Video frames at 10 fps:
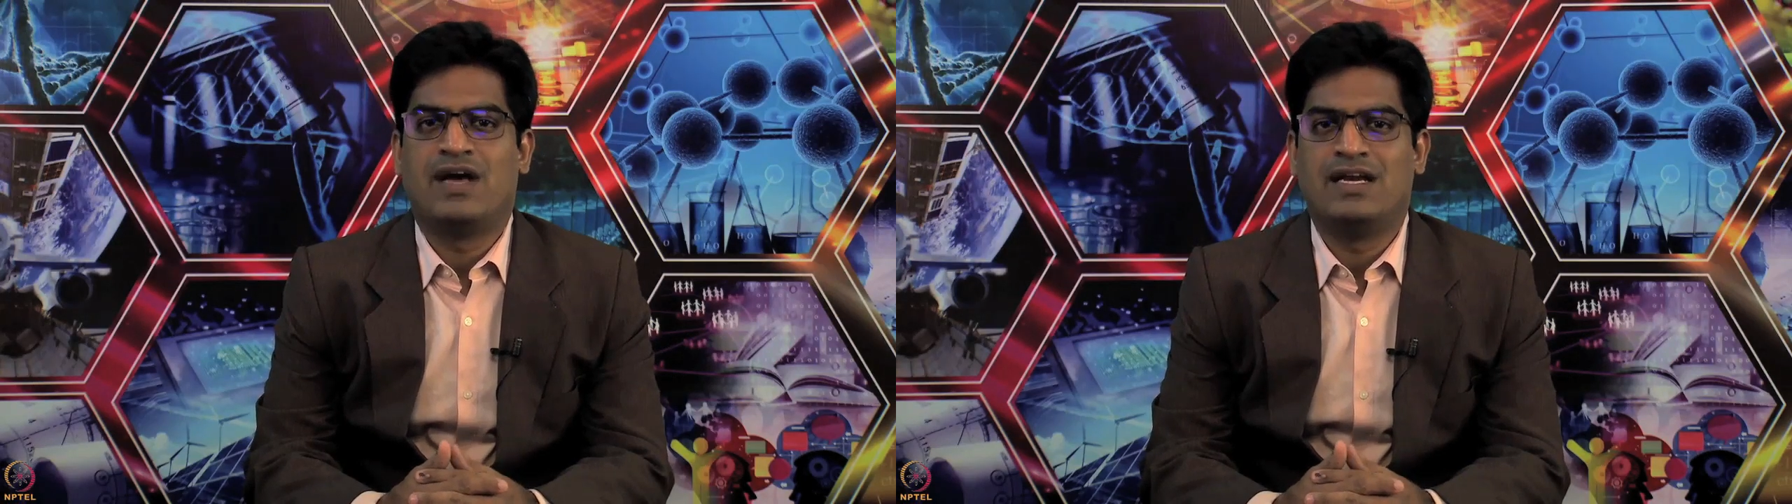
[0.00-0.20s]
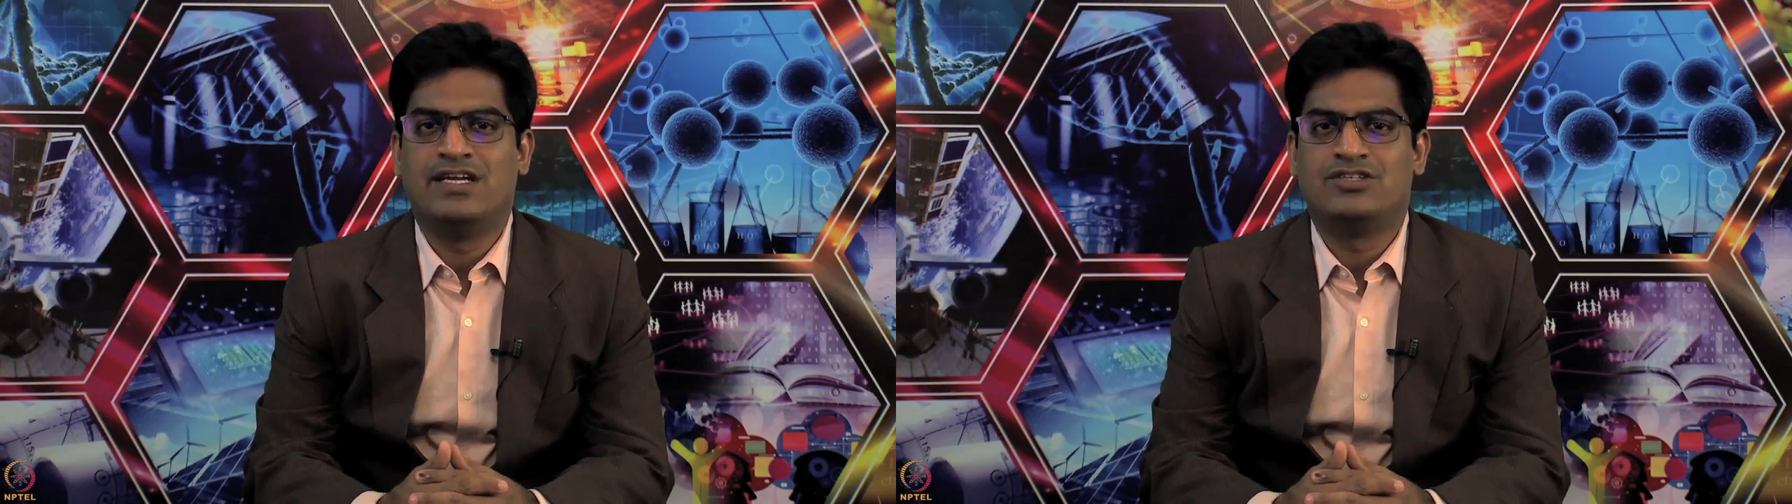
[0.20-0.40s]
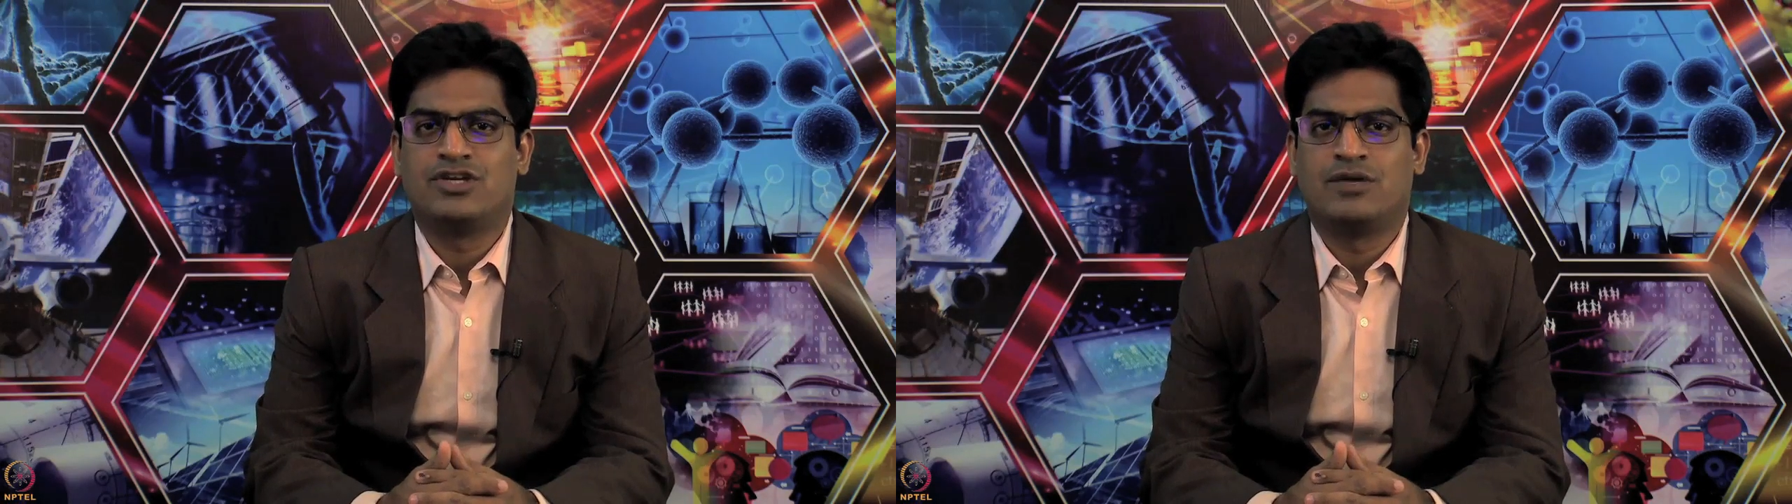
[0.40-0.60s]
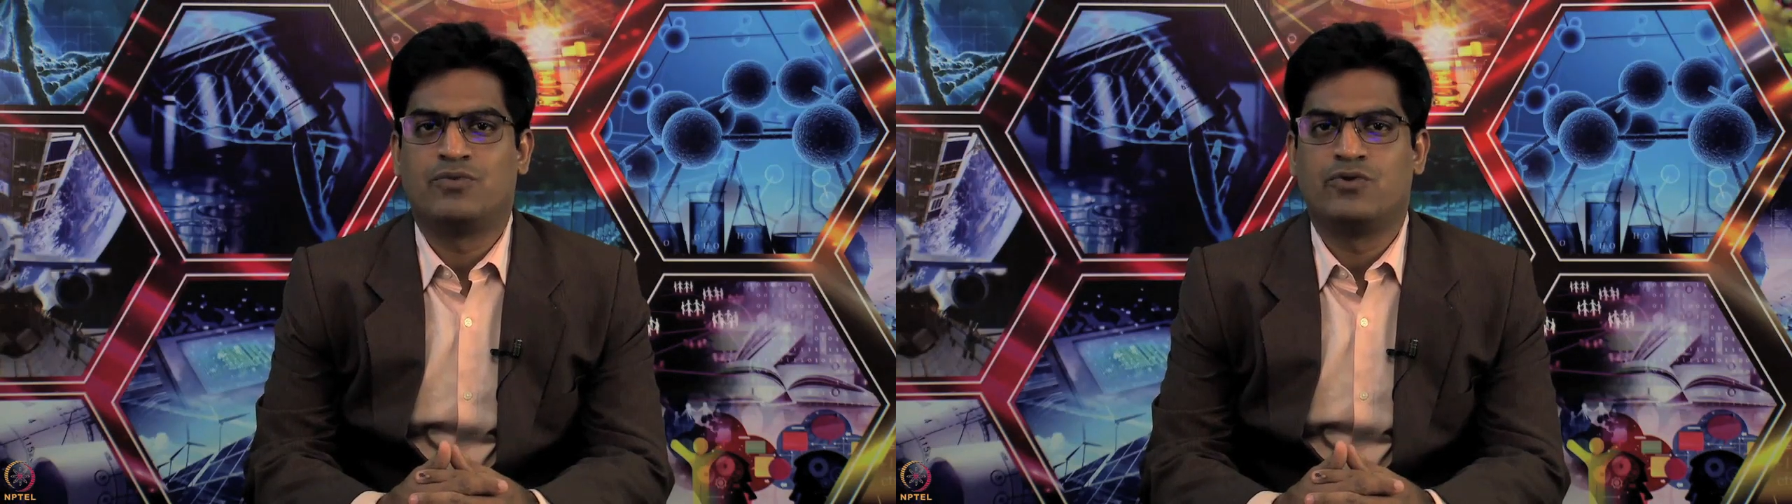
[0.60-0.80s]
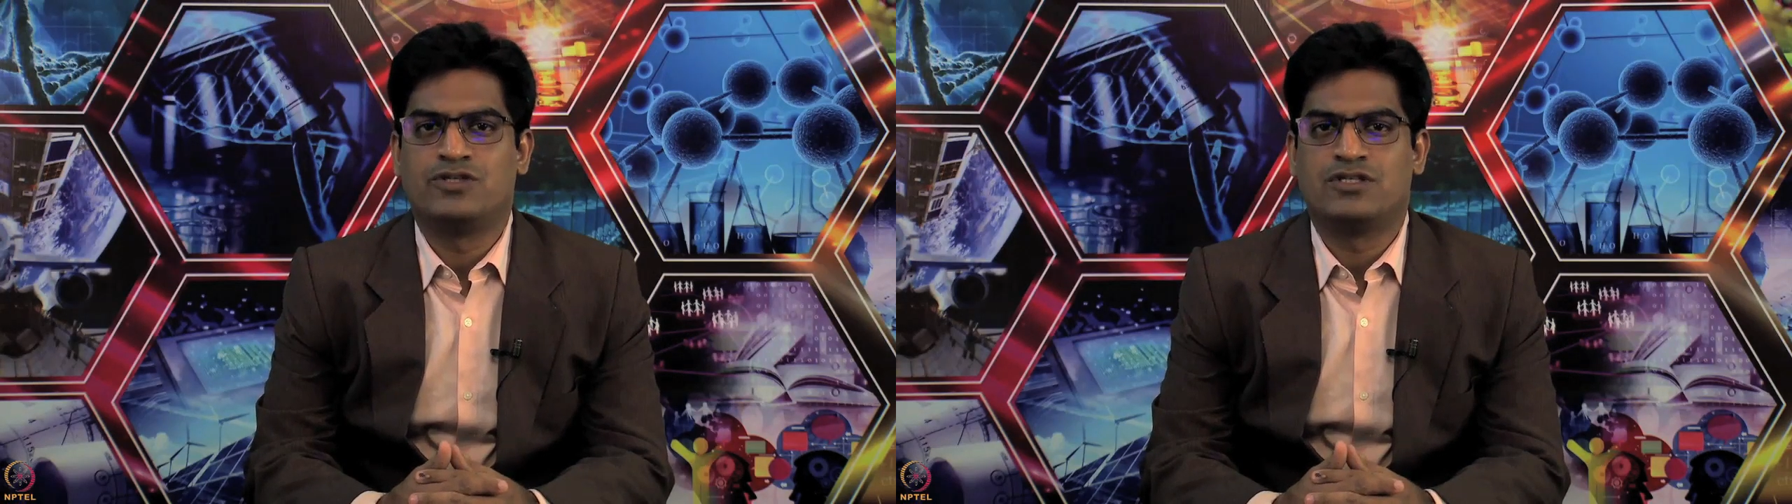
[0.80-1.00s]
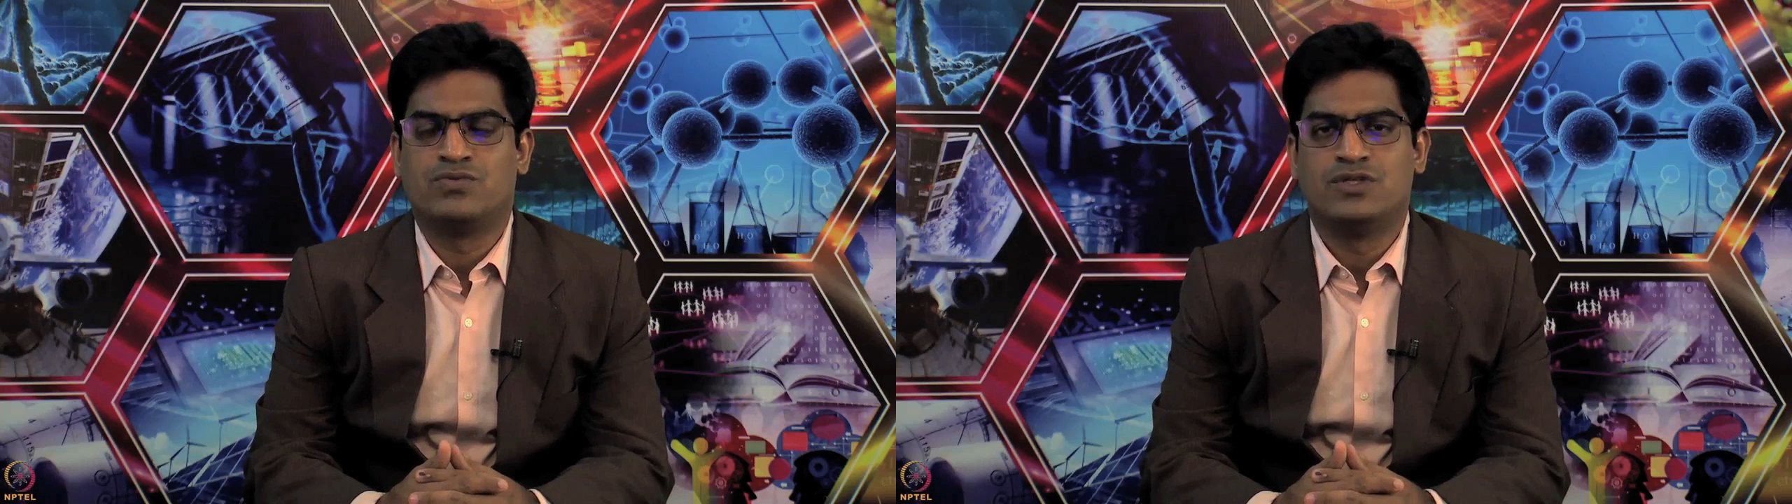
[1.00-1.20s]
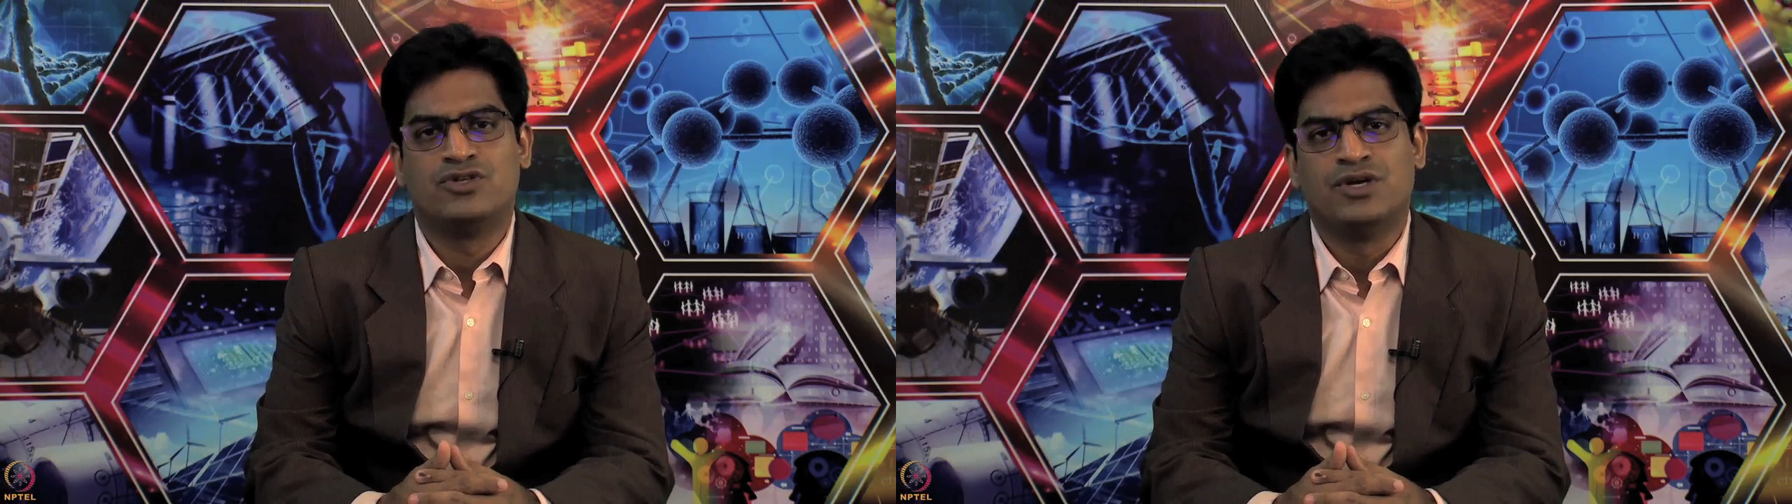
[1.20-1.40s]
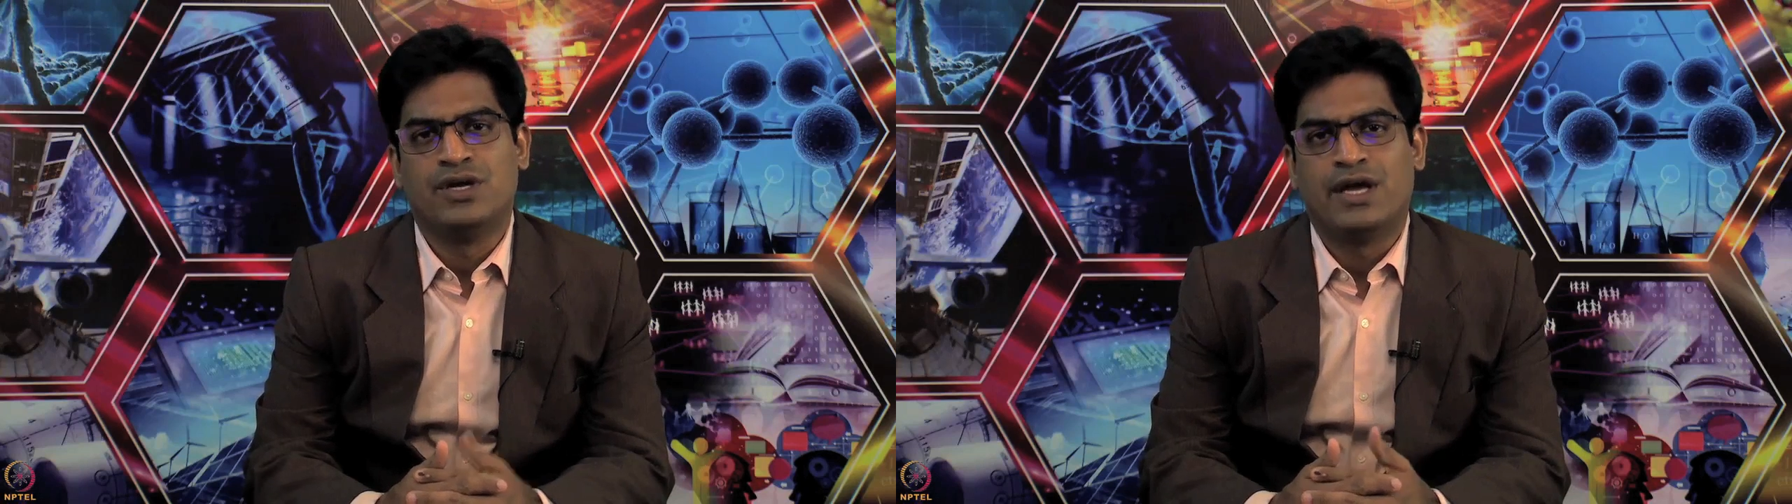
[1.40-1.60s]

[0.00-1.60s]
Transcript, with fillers: validation approaches which